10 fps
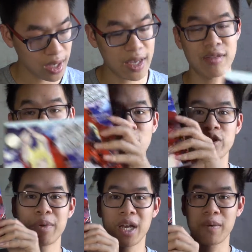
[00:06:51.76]
Is It Wrong
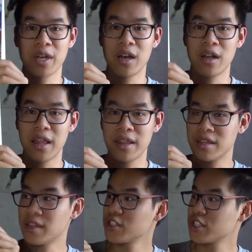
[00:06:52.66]
to Pick Up a Girl in the
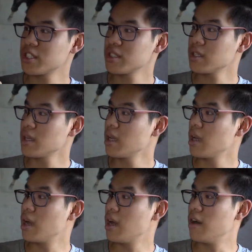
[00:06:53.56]
Dungeon?
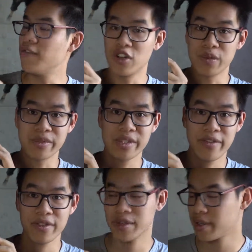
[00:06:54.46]
Volume
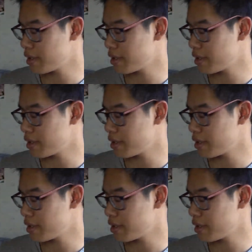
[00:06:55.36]
7.